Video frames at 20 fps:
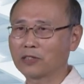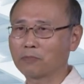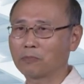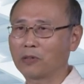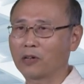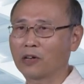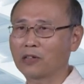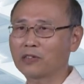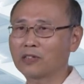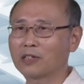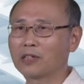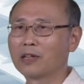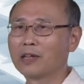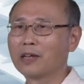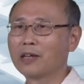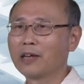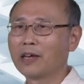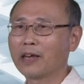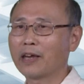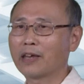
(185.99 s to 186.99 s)
plot,
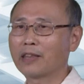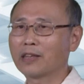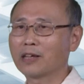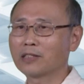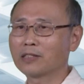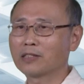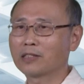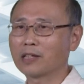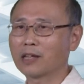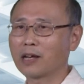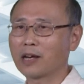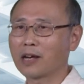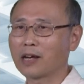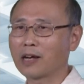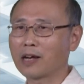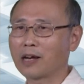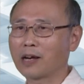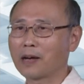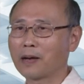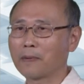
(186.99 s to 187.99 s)
and there's
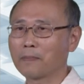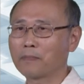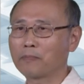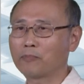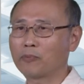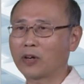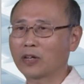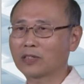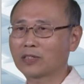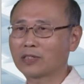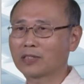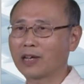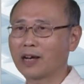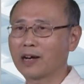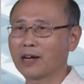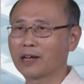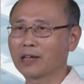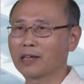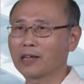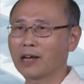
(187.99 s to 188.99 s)
a plus
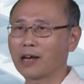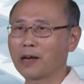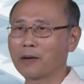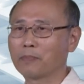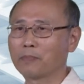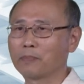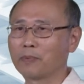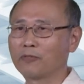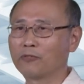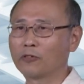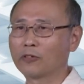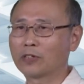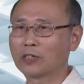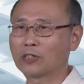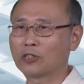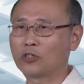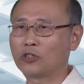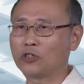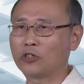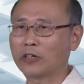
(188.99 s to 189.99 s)
sign before
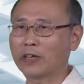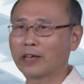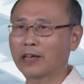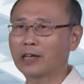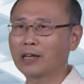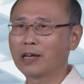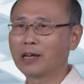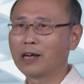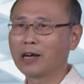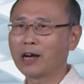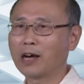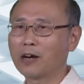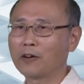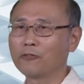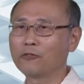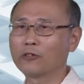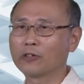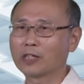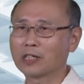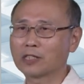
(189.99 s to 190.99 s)
this J
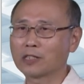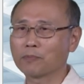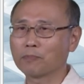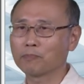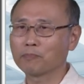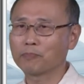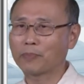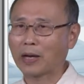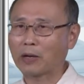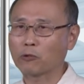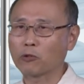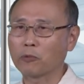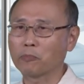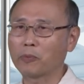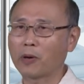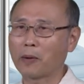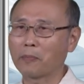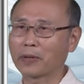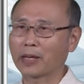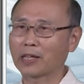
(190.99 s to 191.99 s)
for this backward
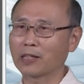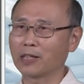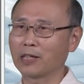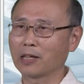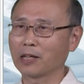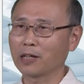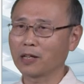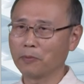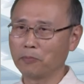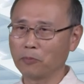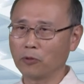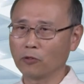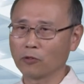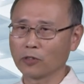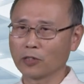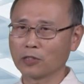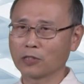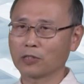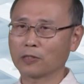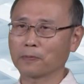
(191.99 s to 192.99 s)
propagating
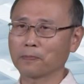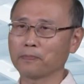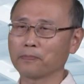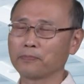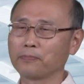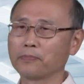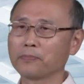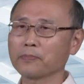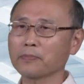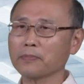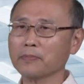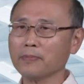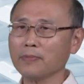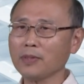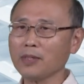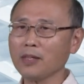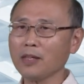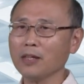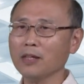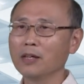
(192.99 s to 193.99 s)
components.
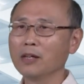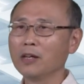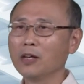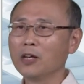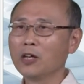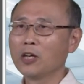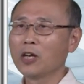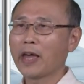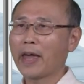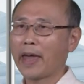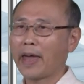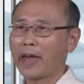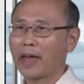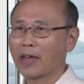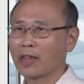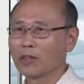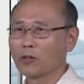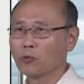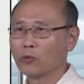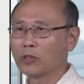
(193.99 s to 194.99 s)

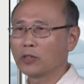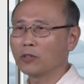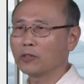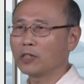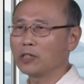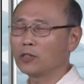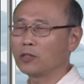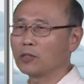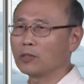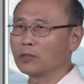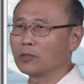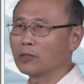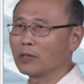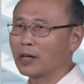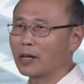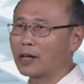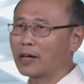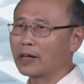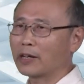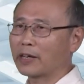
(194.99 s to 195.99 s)
And we don't need to
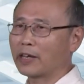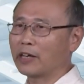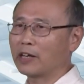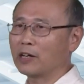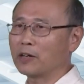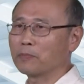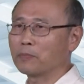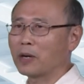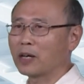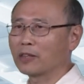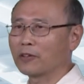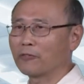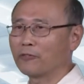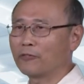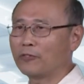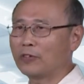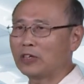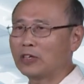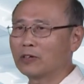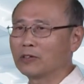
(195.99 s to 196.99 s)
care about the
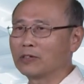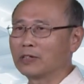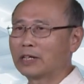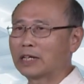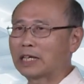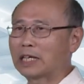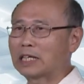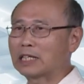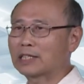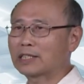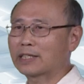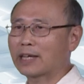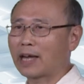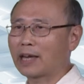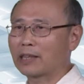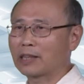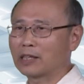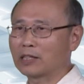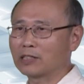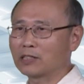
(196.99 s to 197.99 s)
field
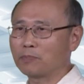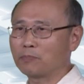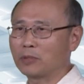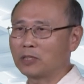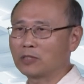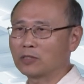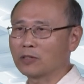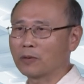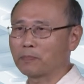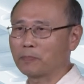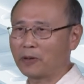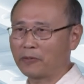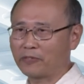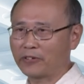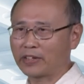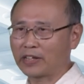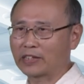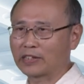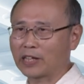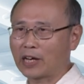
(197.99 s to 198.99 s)
inside this piece of
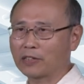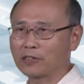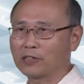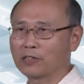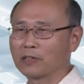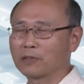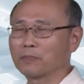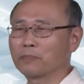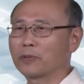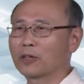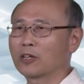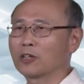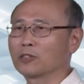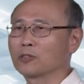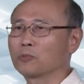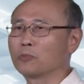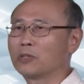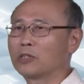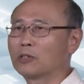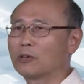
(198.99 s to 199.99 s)
perfect conductor,
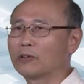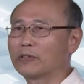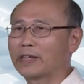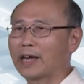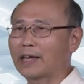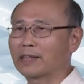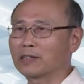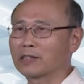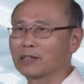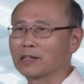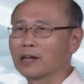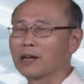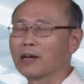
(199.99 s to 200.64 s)
because we know that